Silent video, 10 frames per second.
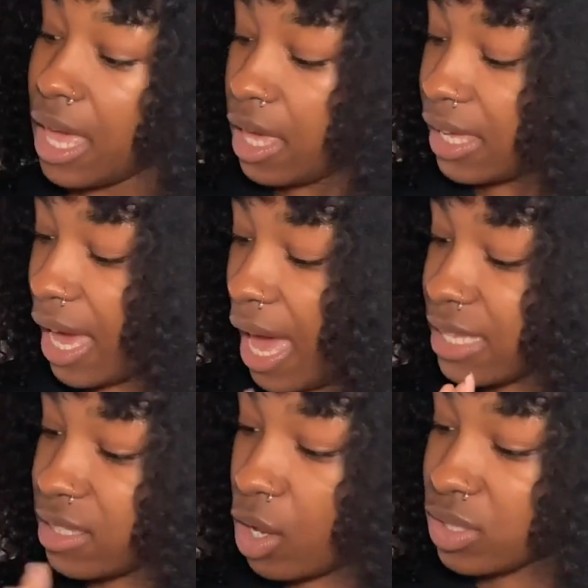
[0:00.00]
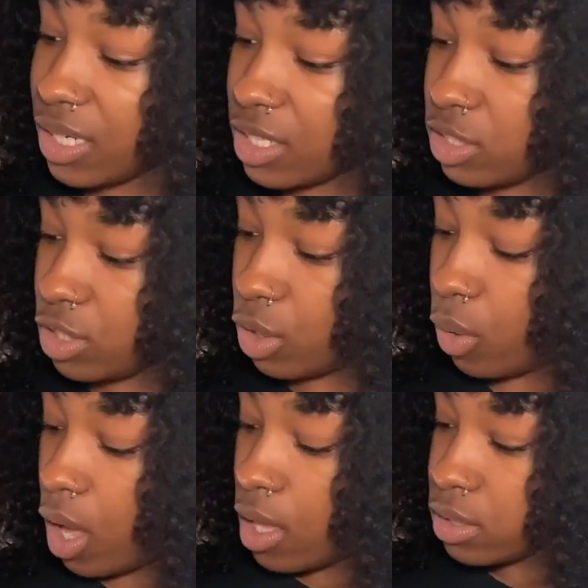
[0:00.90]
Yeah, it has those in it too.
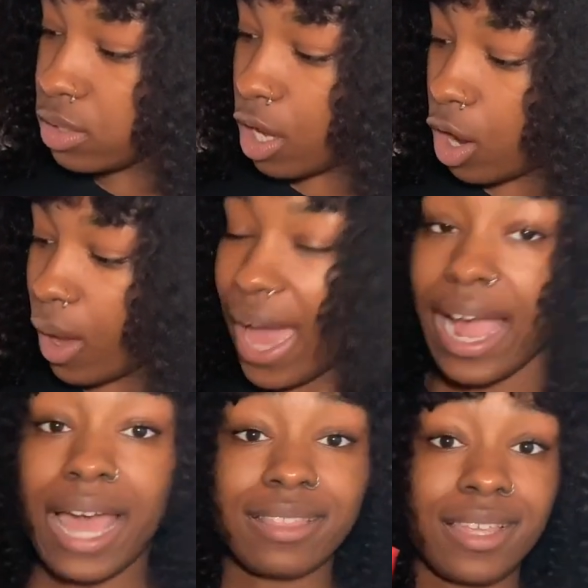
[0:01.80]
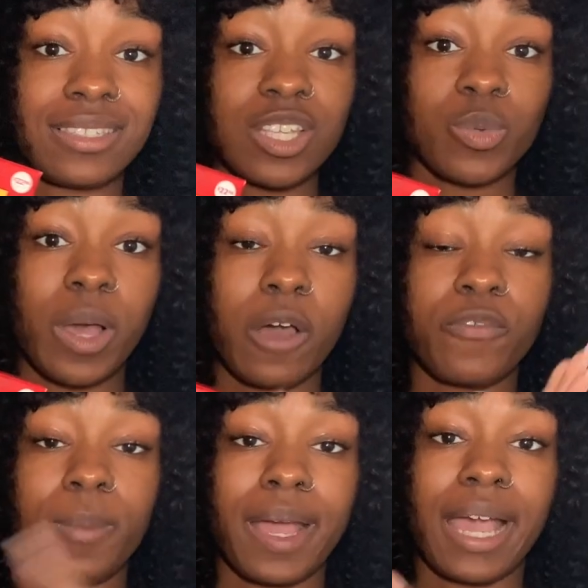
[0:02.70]
So I got this as well for my